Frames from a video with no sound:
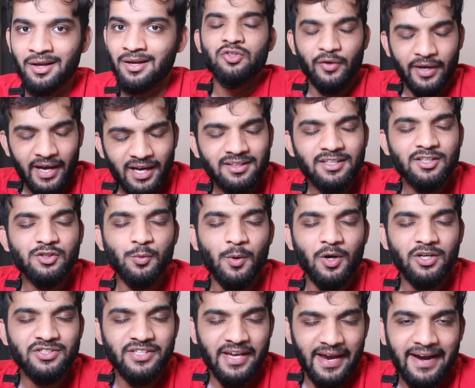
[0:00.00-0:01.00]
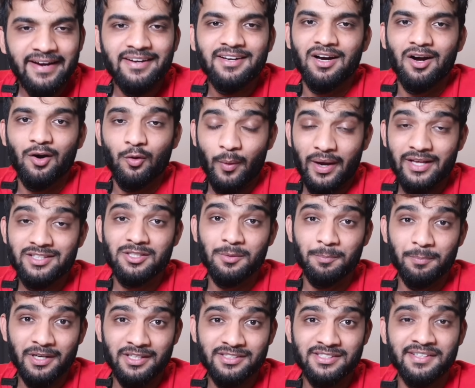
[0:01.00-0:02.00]
So yeah, this was it. Quite
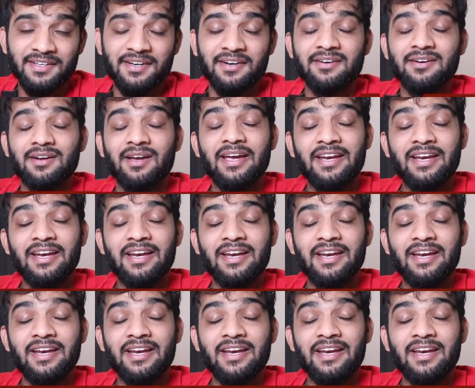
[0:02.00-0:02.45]
simple, isn't it?